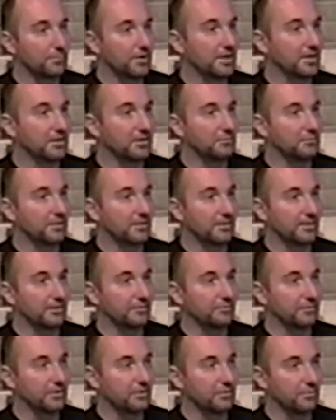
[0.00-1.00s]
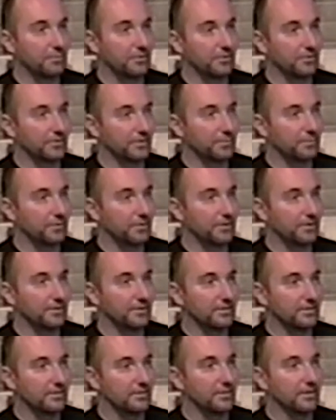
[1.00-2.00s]
probably going to miss like friends' birthday
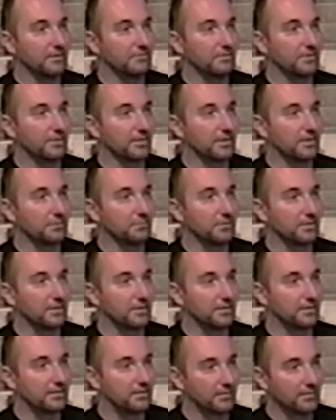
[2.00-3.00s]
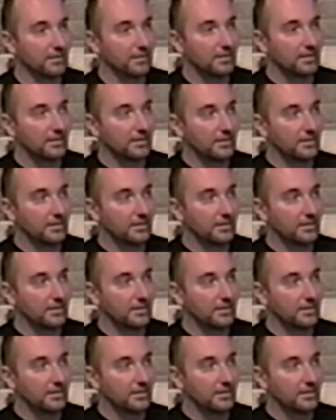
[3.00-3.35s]
parties and everything because